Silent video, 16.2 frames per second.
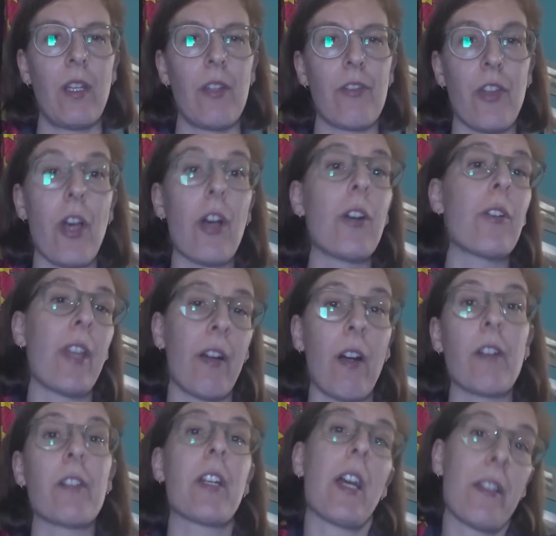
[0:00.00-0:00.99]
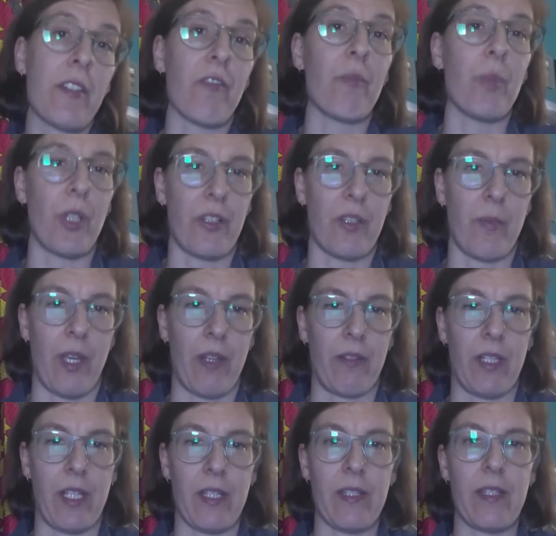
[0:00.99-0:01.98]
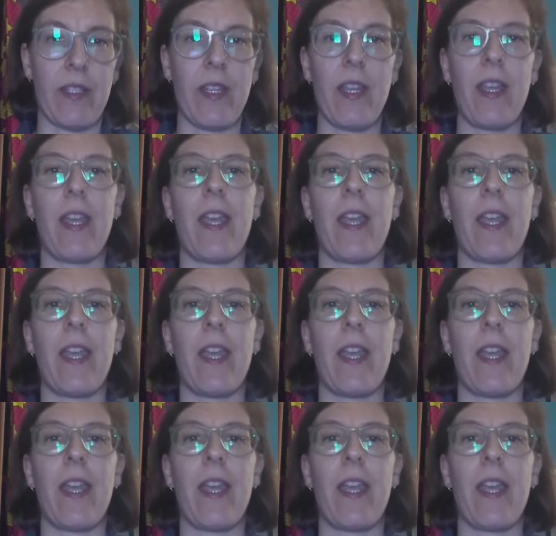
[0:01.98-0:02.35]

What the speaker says: So there are tons of books about this,